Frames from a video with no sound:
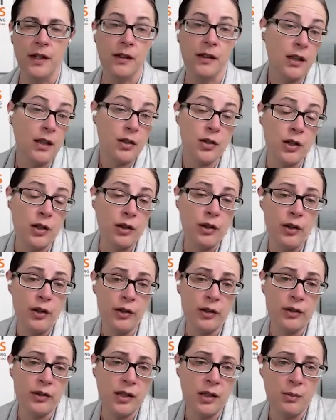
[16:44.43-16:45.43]
that they should
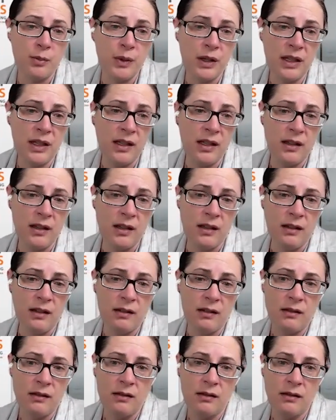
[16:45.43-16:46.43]
look to be
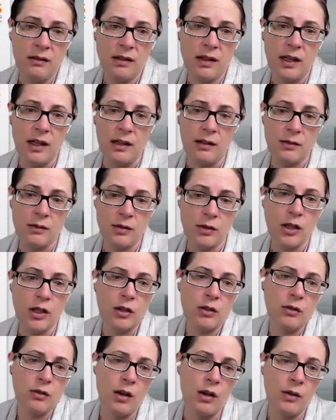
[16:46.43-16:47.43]
like
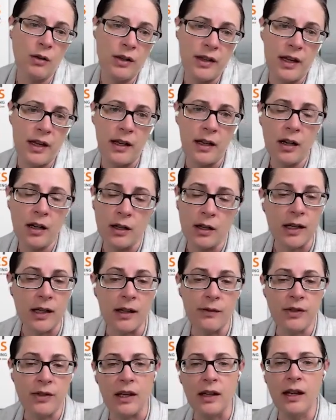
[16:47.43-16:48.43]
to grow in that
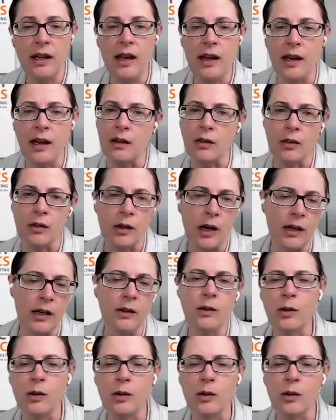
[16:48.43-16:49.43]
area if they can,
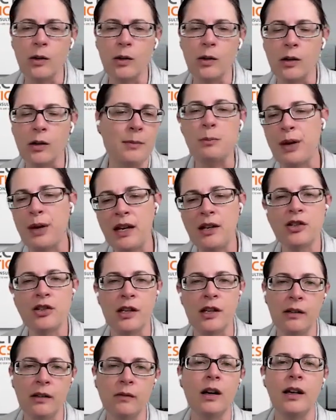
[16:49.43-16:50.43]
right? Or if I'm
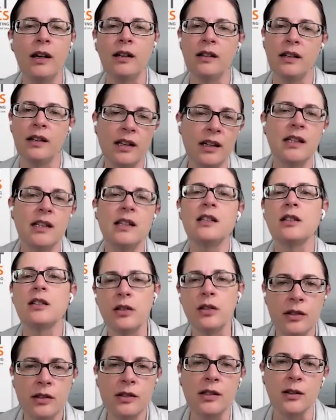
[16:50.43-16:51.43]
impatient, right? Like I
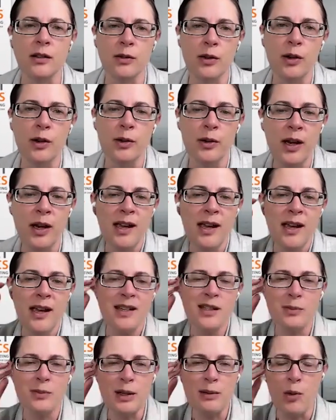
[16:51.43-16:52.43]
need to look to grow
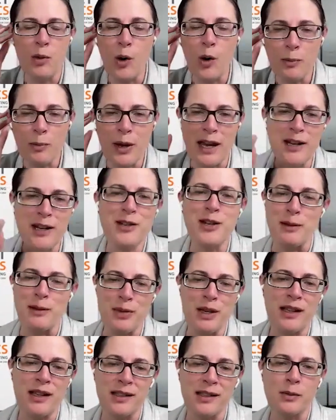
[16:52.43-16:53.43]
to be more
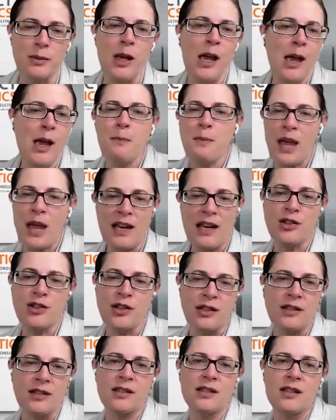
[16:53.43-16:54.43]
patient, because
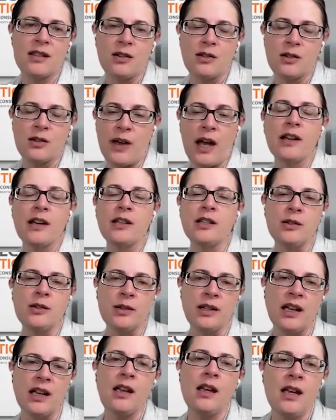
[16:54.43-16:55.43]
patience, there's
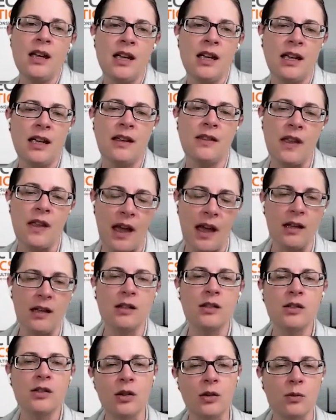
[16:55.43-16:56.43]
value in that
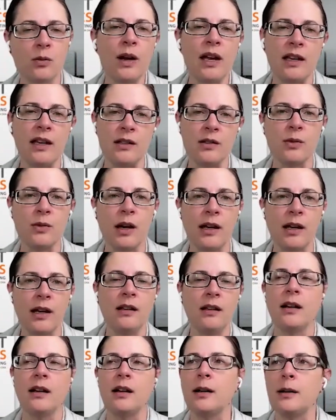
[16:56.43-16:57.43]
in certain ways,
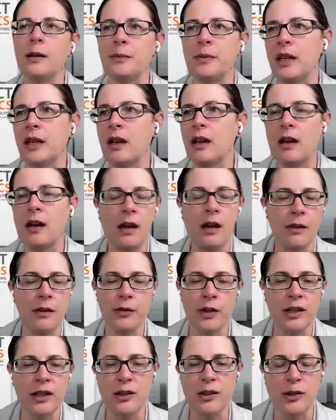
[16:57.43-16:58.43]
right?
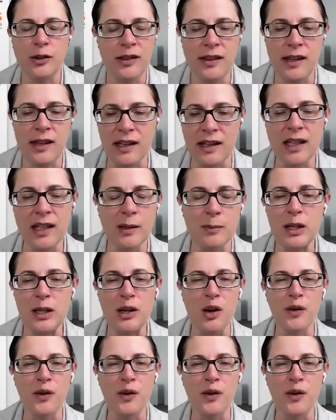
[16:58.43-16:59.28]
Every good thing can be